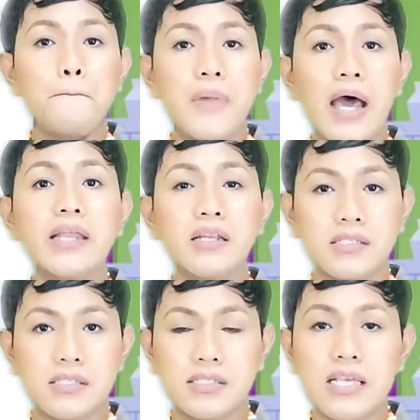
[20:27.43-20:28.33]

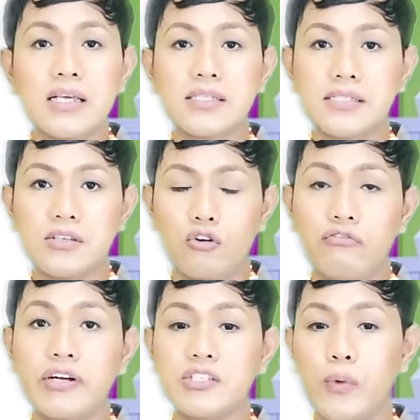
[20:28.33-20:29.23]
minus 6
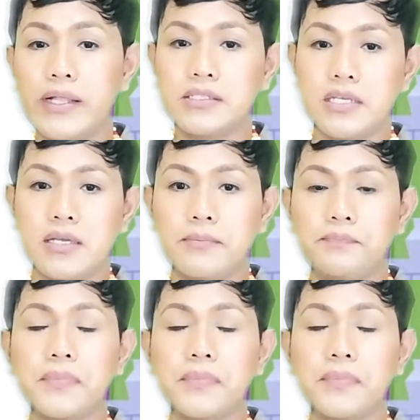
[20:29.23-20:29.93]
over 20.